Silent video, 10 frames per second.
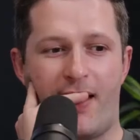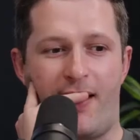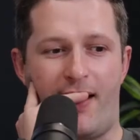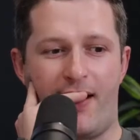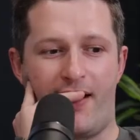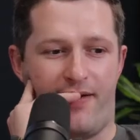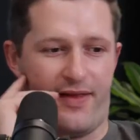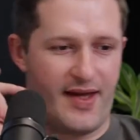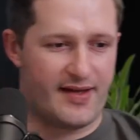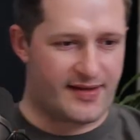
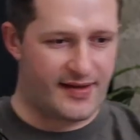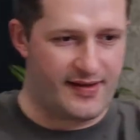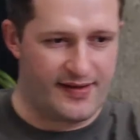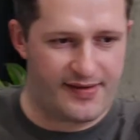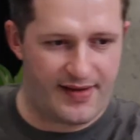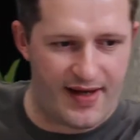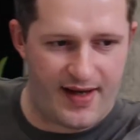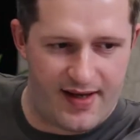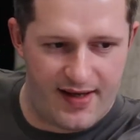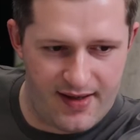That is
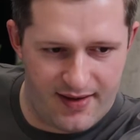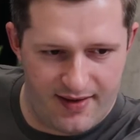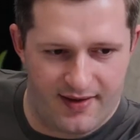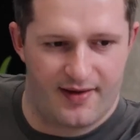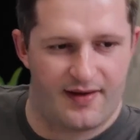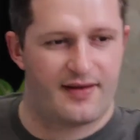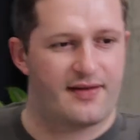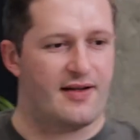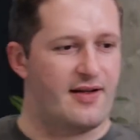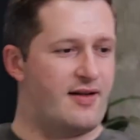a
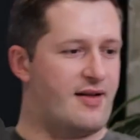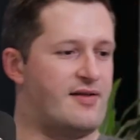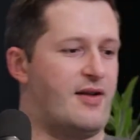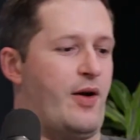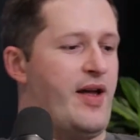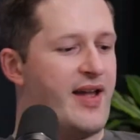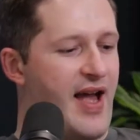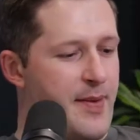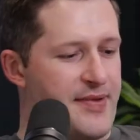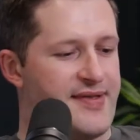consult here.
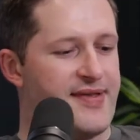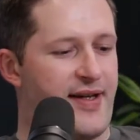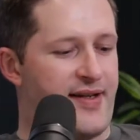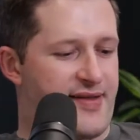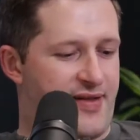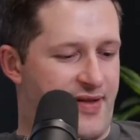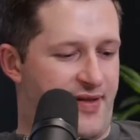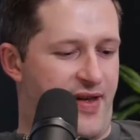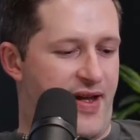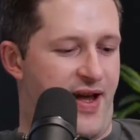Carbon 6.
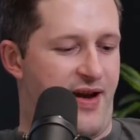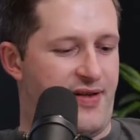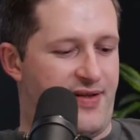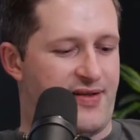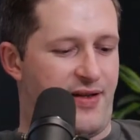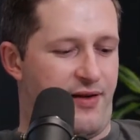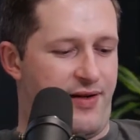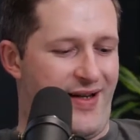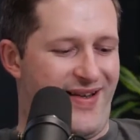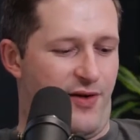They are a
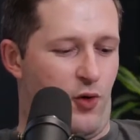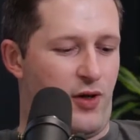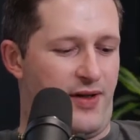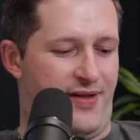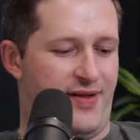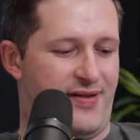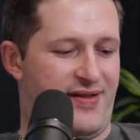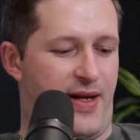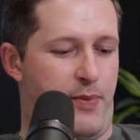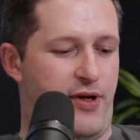distillery in Auckland.
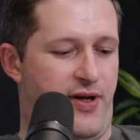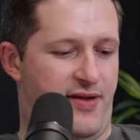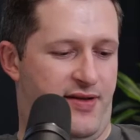Takapuna.